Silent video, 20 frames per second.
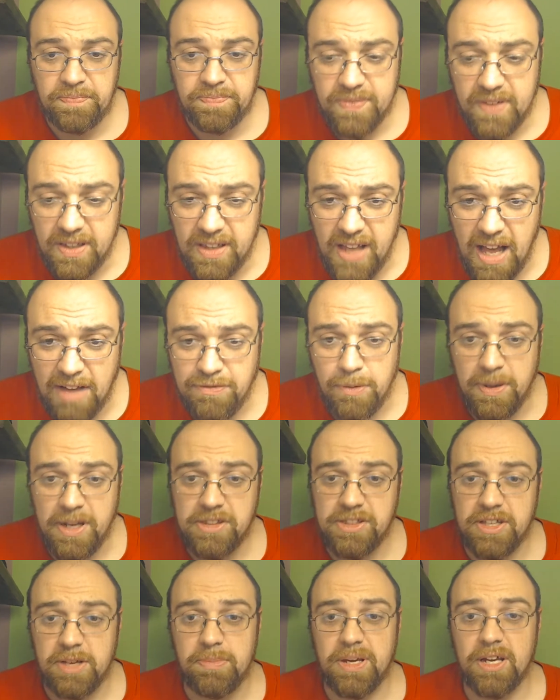Not from
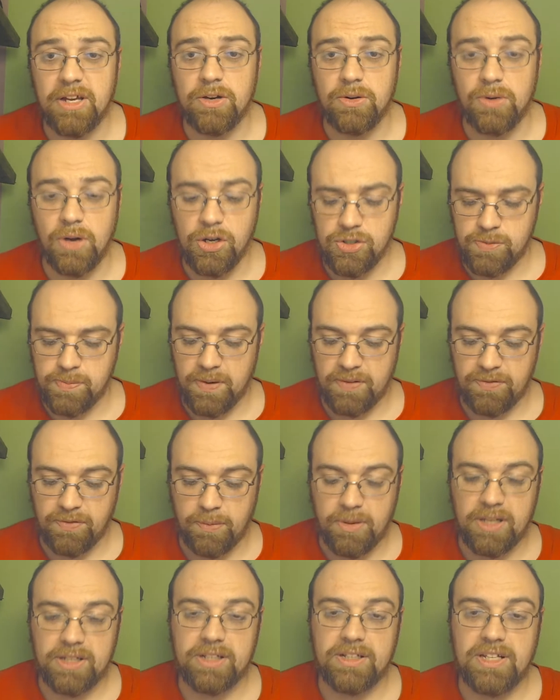anything being gross, but from
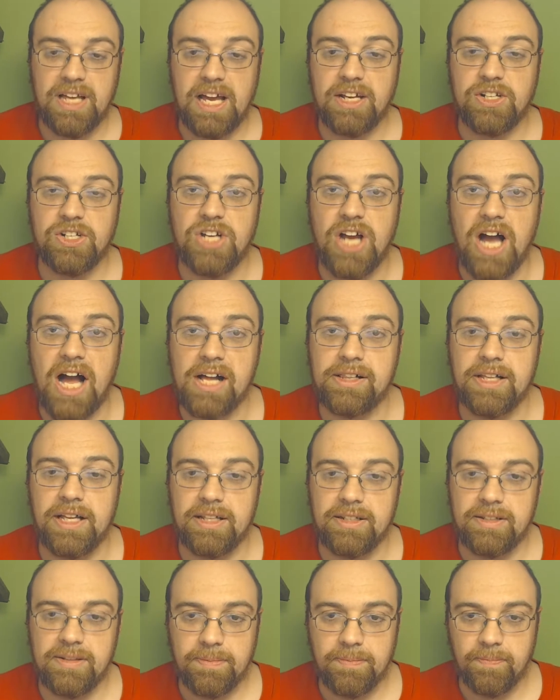all the dang chocolate.
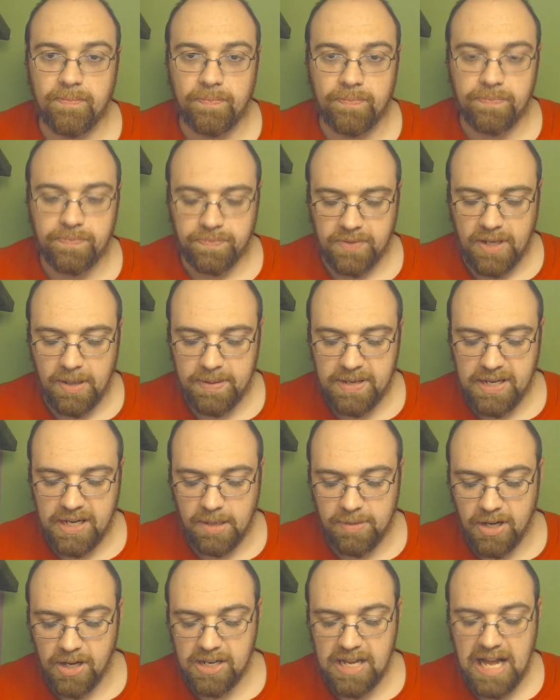I mean, come
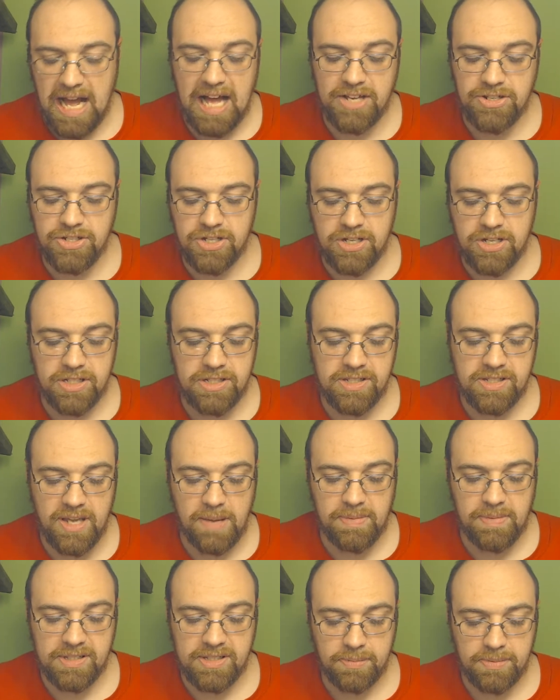on, guys. You couldn't send me
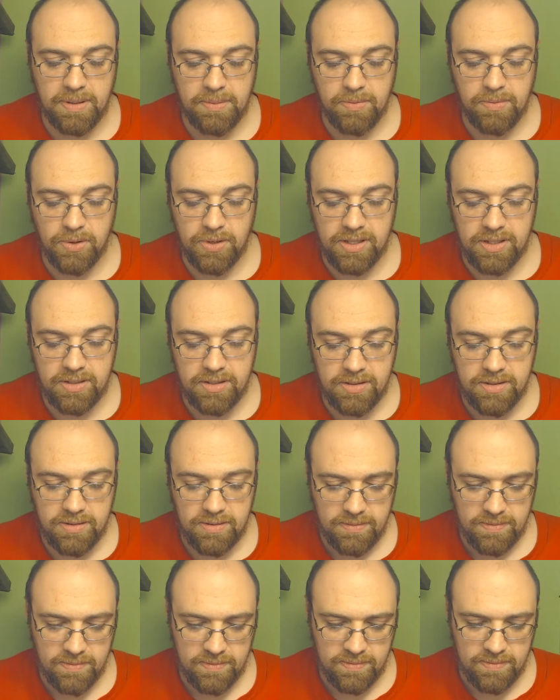something more than...
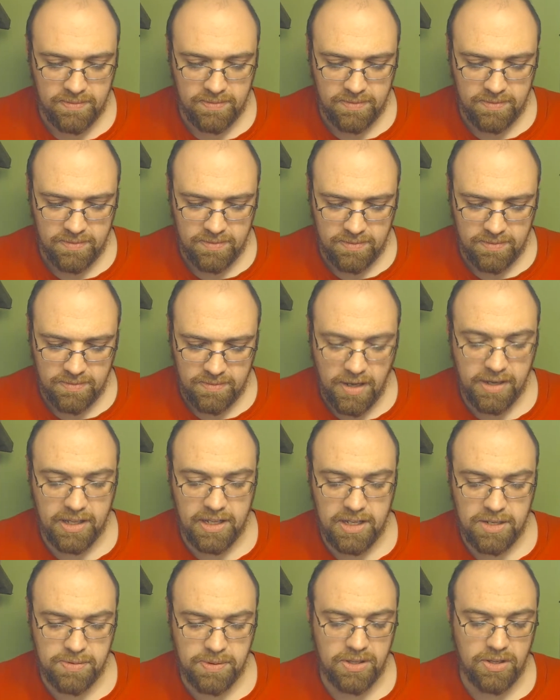Okay,
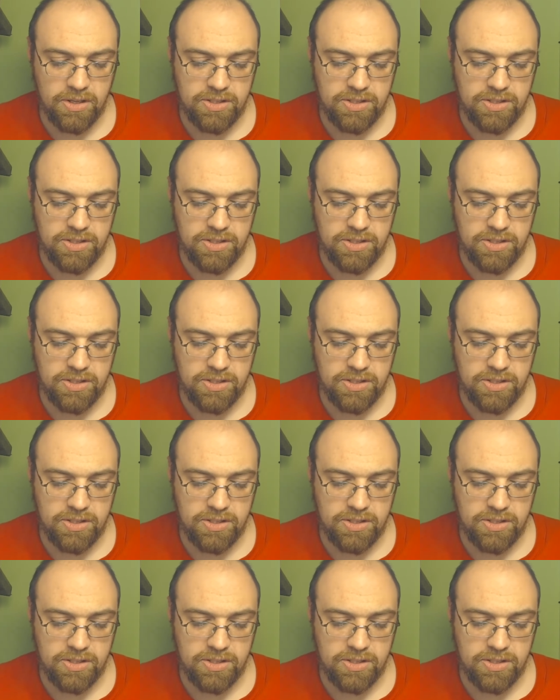this one looks a